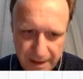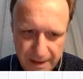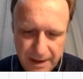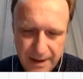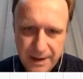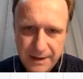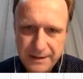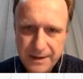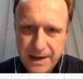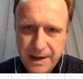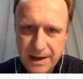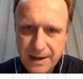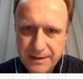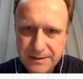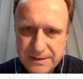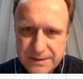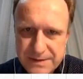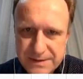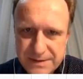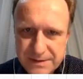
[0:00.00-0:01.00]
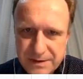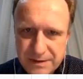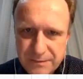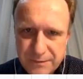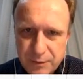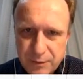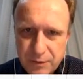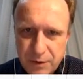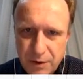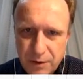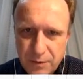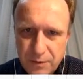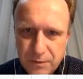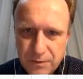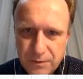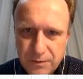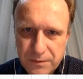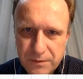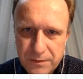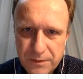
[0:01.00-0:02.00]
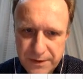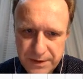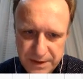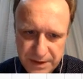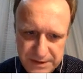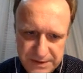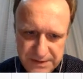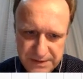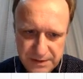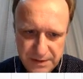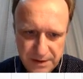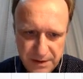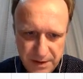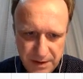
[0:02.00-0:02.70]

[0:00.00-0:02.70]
And hence, if you know this,